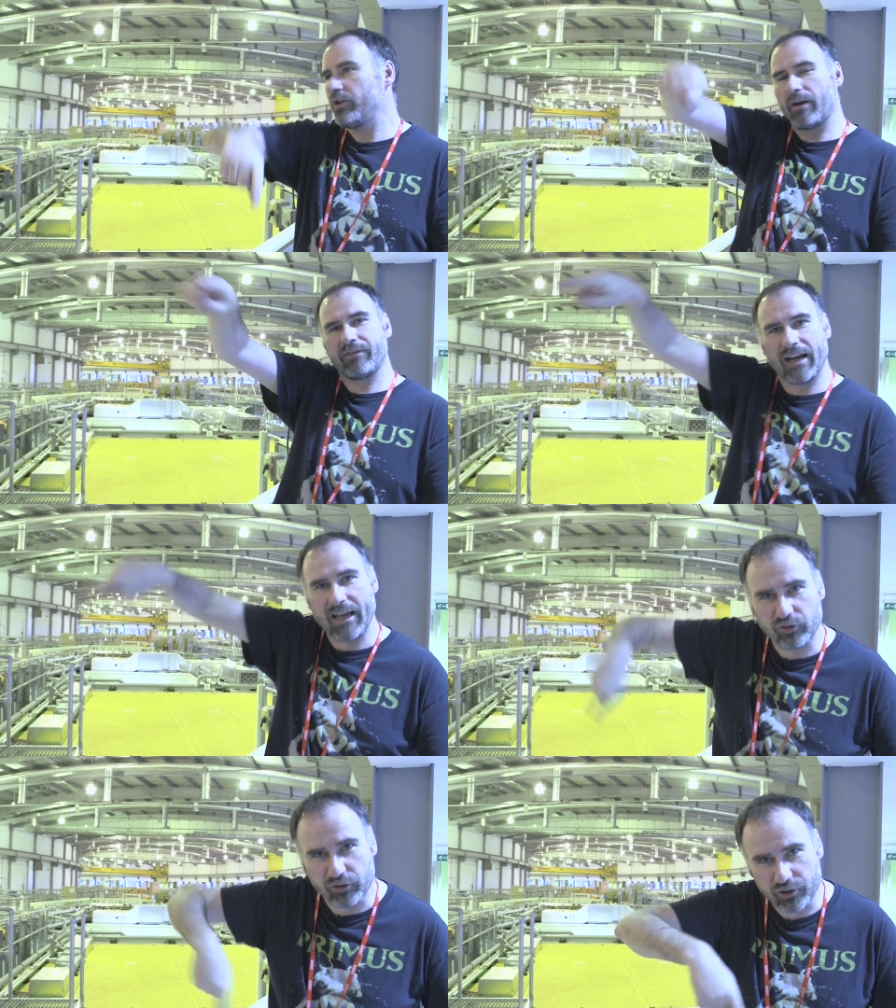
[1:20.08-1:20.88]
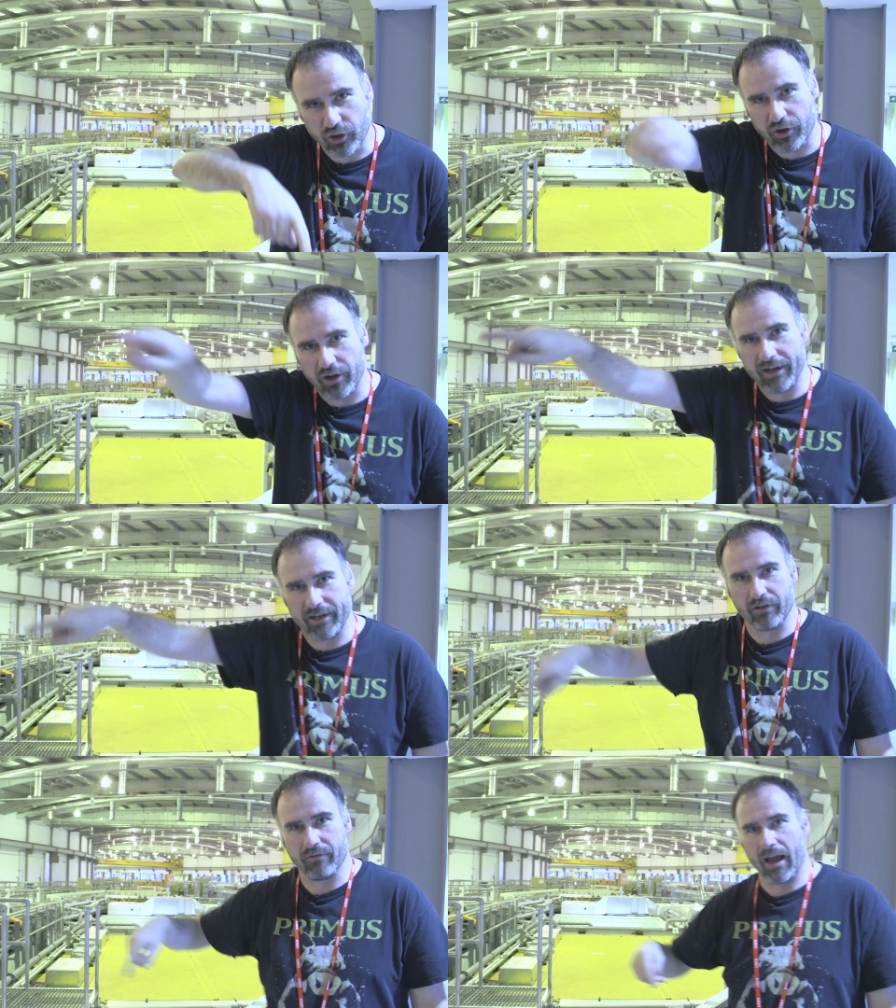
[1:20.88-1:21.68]
you have the electrons
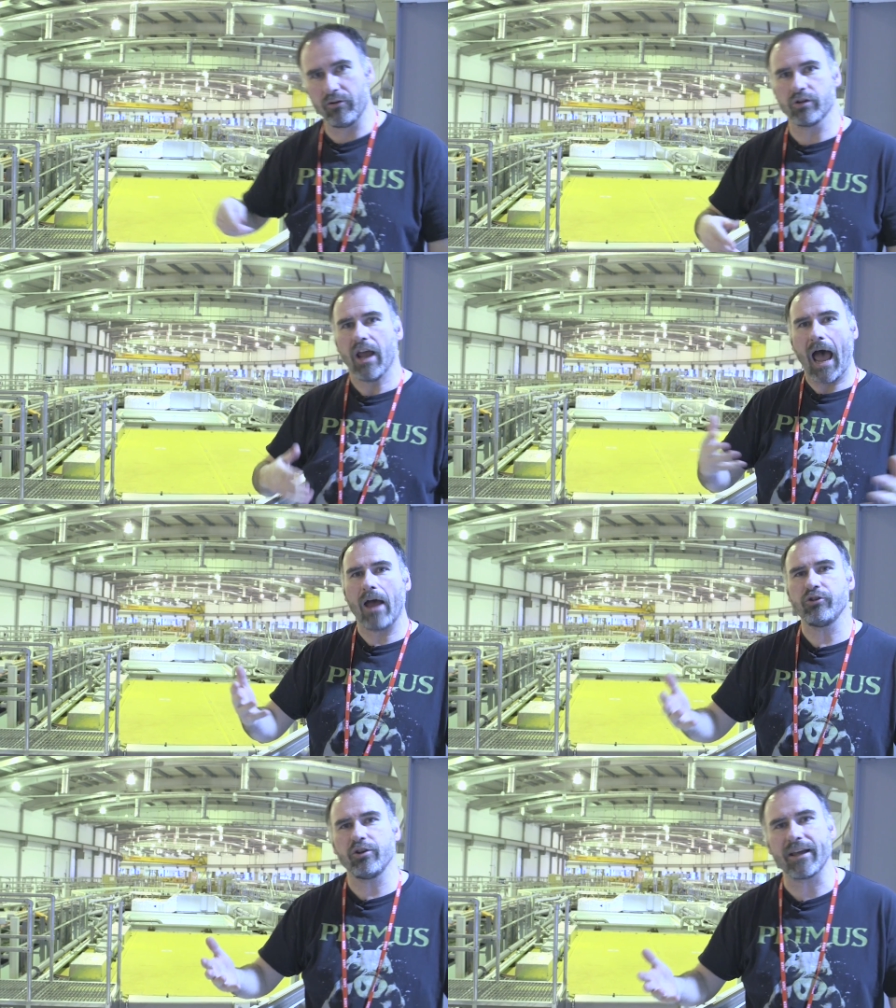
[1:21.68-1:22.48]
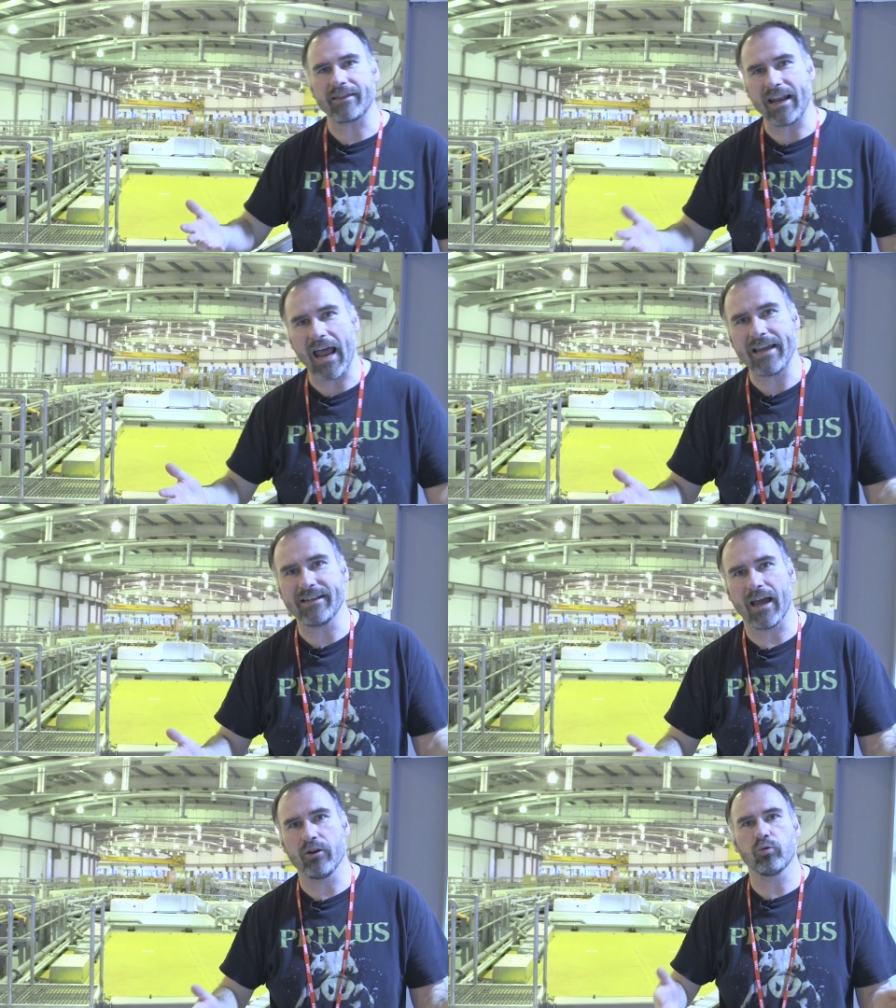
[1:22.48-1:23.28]
circulating around. How do you get the
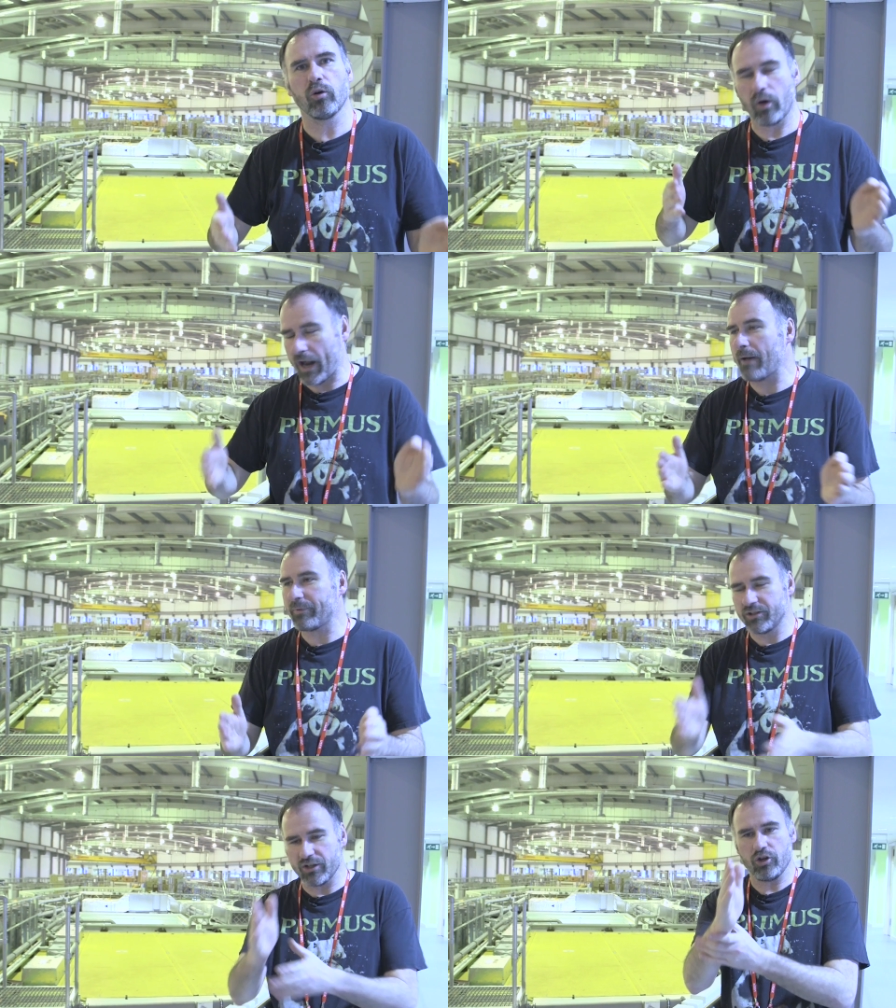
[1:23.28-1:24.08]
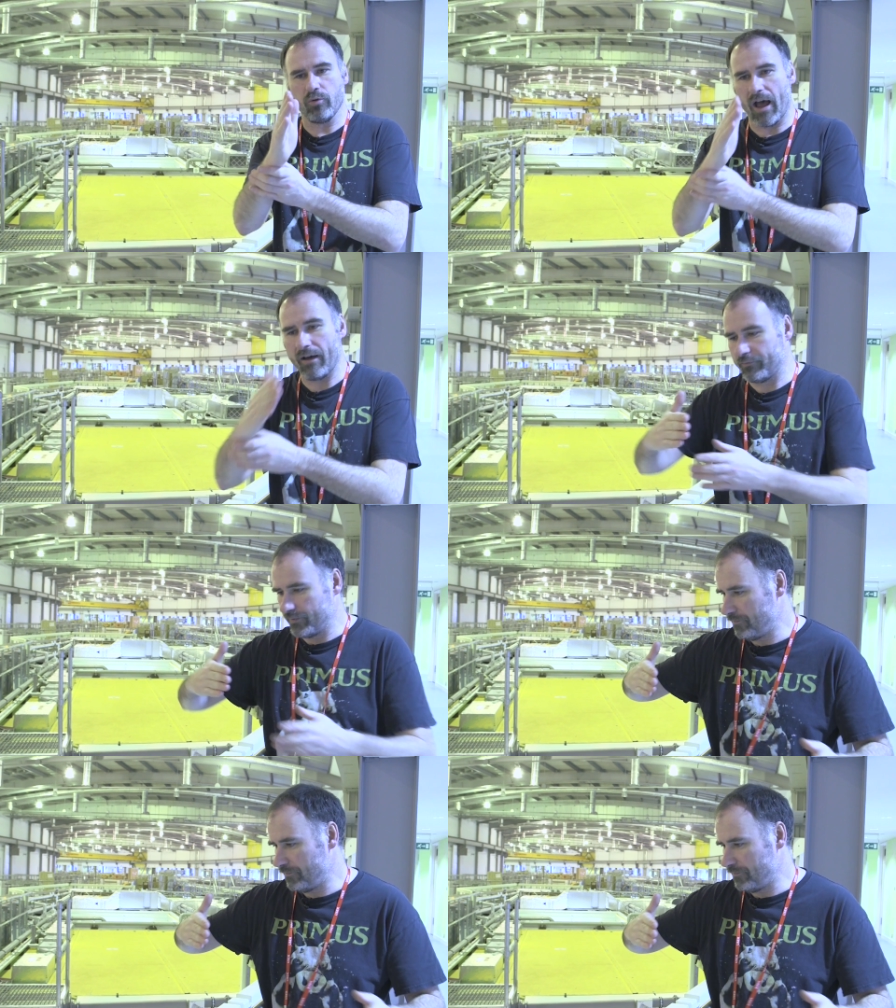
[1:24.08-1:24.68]
light out? Well, what happens is you have